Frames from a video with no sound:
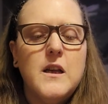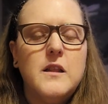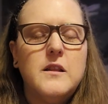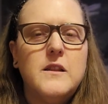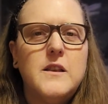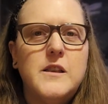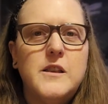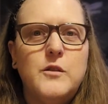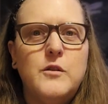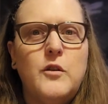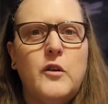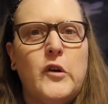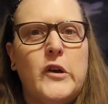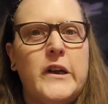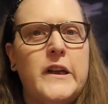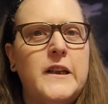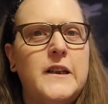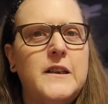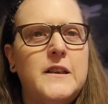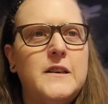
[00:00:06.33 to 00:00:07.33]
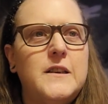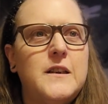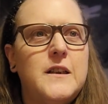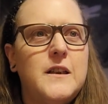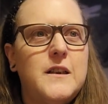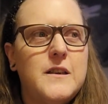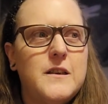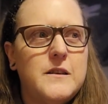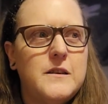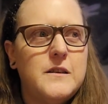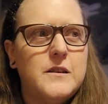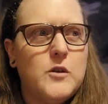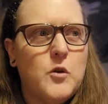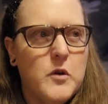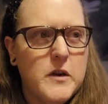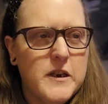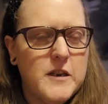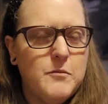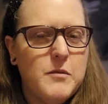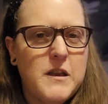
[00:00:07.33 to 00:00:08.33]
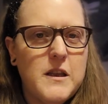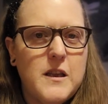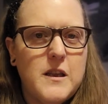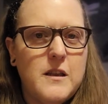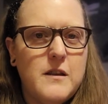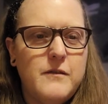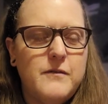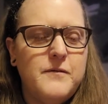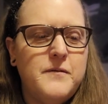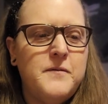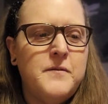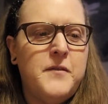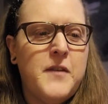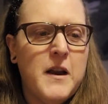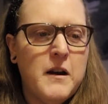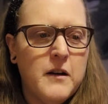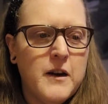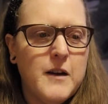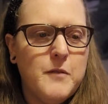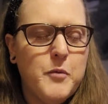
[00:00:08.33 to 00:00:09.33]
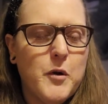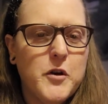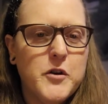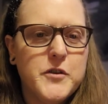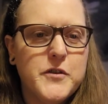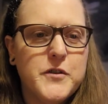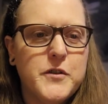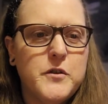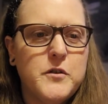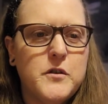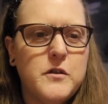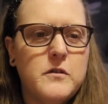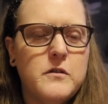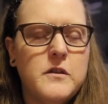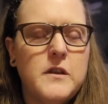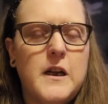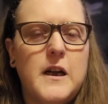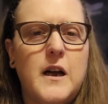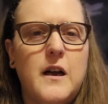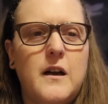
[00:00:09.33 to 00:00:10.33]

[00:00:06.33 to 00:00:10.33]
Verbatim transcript: This one is going to be very personal.